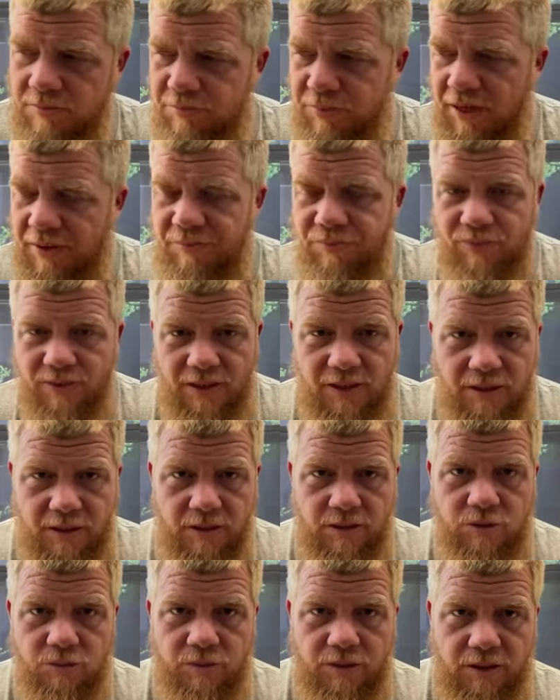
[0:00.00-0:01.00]
but it
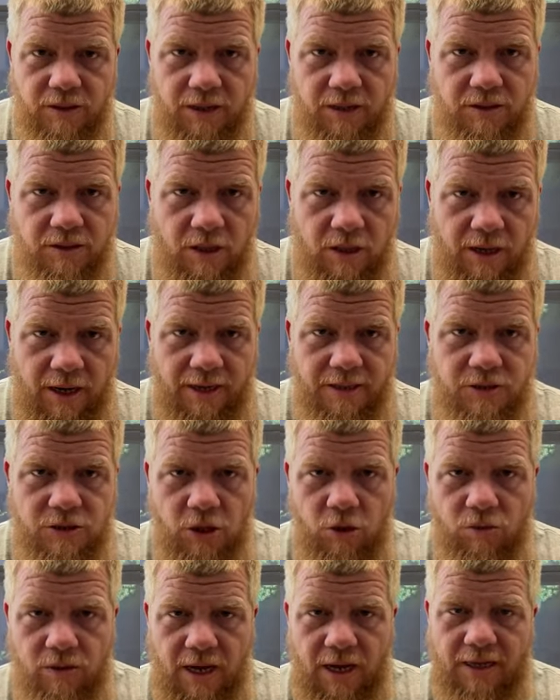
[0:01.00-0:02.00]
is what it is all right
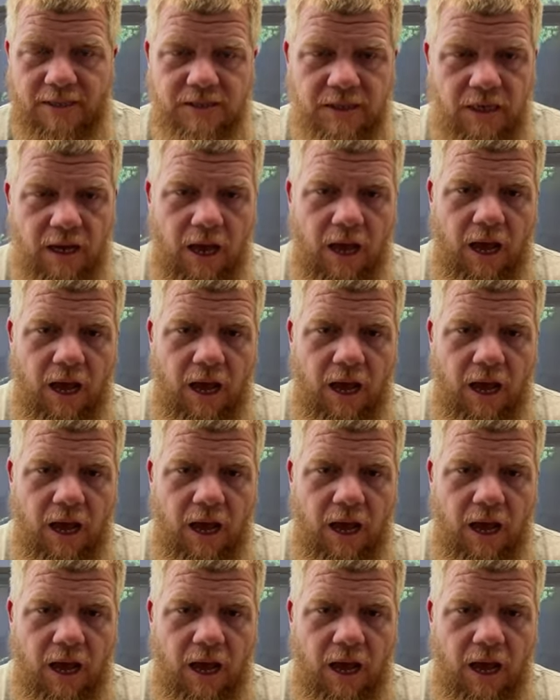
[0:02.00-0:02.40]
so guys